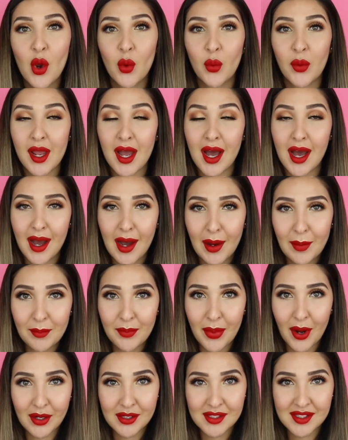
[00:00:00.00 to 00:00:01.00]
We are
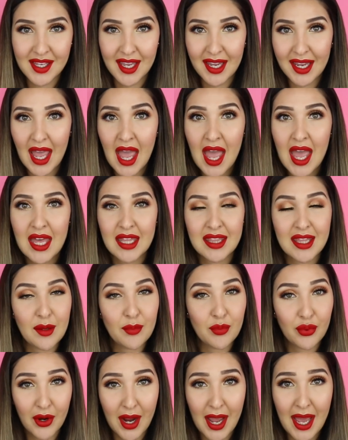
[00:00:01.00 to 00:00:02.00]
unboxing the
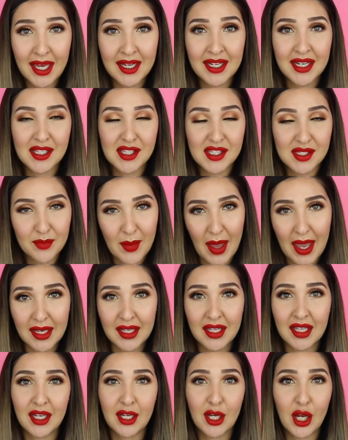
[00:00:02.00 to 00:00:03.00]
brand
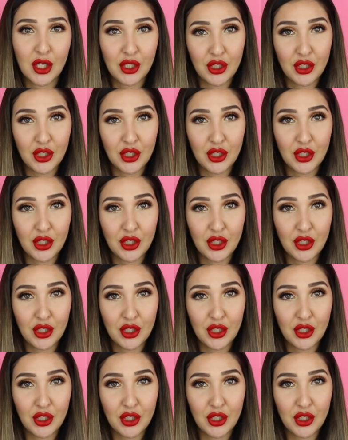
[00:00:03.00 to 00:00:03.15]
spanking